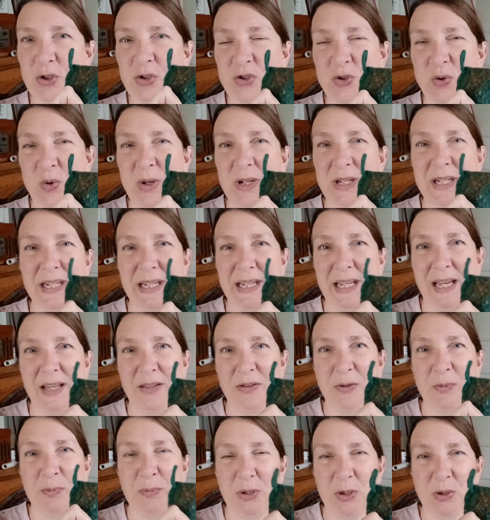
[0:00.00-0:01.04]
are joined
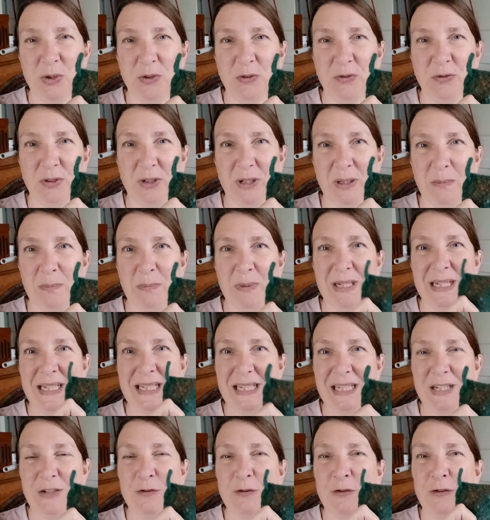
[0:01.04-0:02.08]
together beautifully, but it
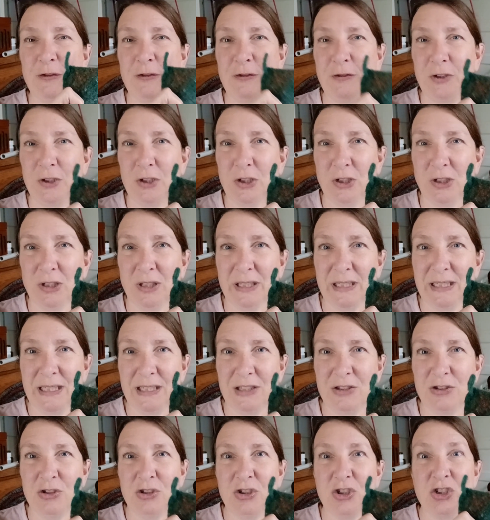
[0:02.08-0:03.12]
didn't full. It
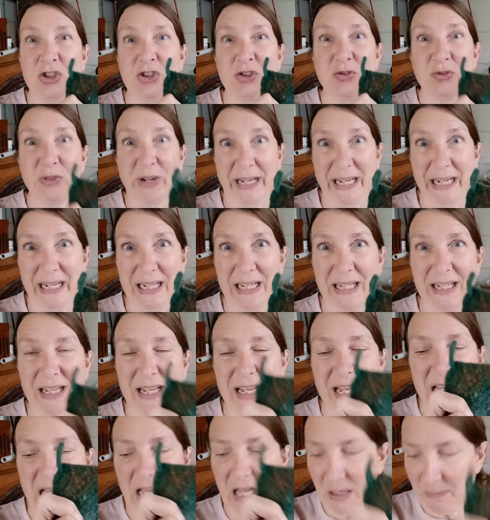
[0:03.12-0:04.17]
didn't shrink.
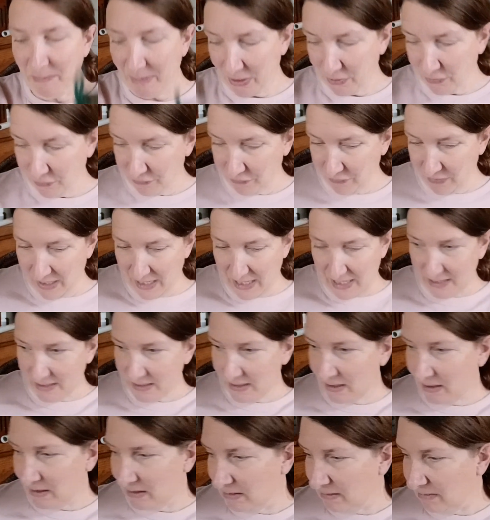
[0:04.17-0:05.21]
Matter of
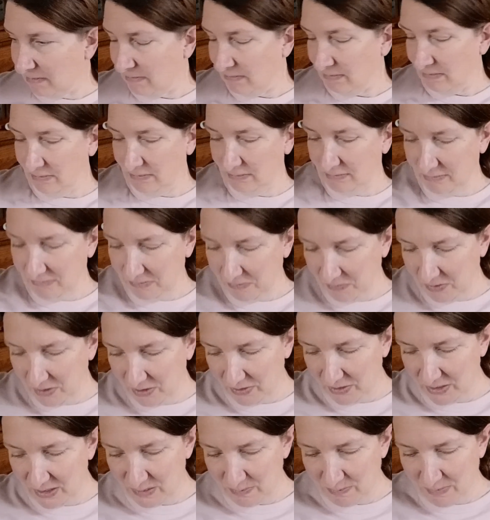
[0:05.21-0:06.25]
fact,
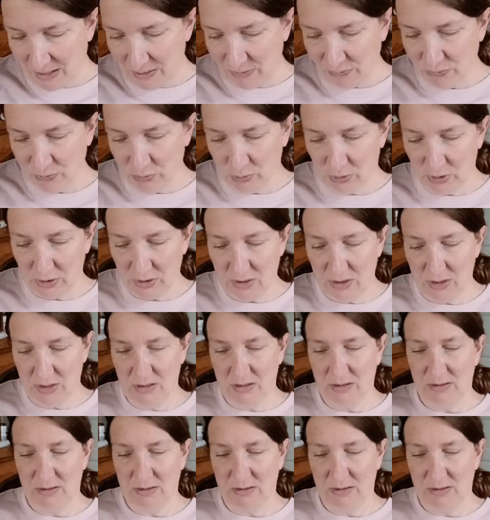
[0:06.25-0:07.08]
where is my ruler?